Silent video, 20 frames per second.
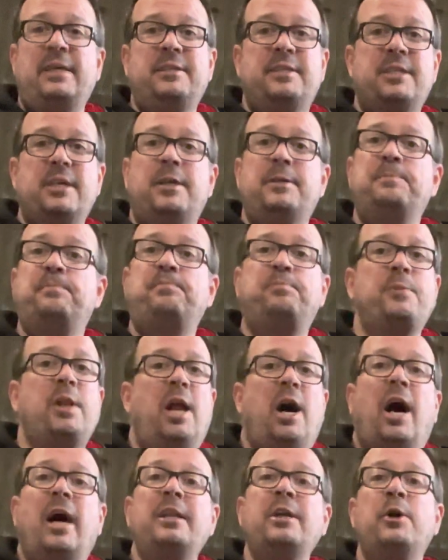So
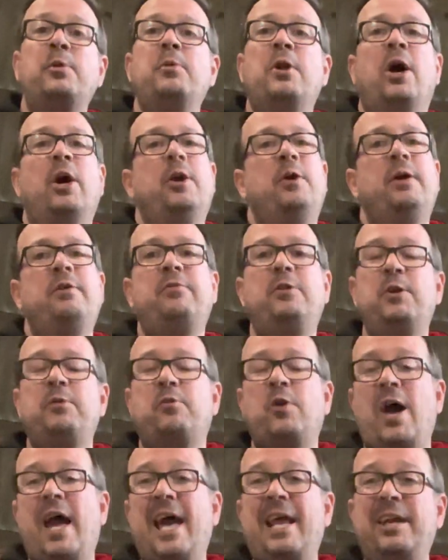look, I don't know. If you've
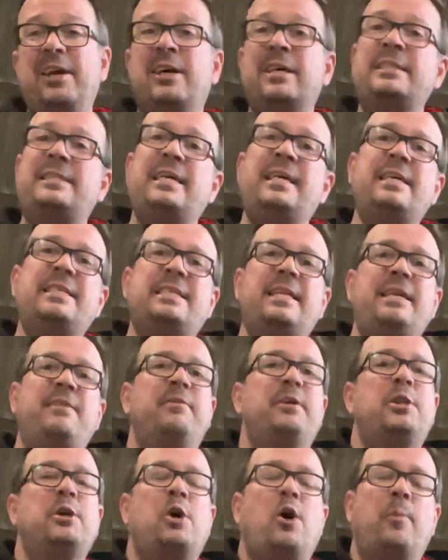got any ideas, leave it
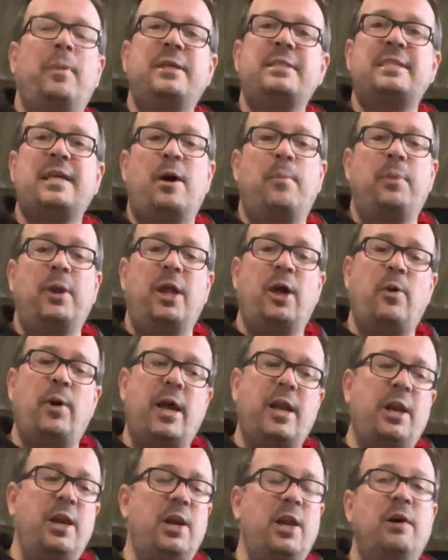in the comments down below.
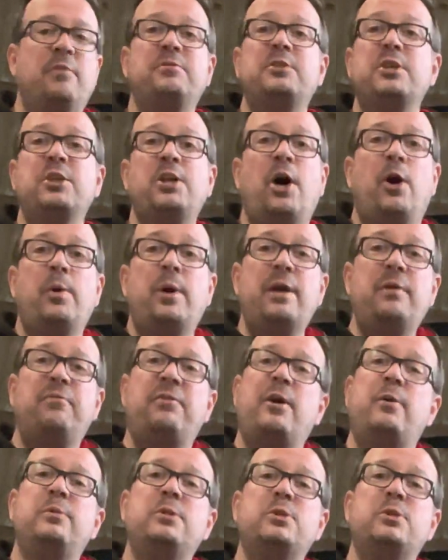I'd love to know if there was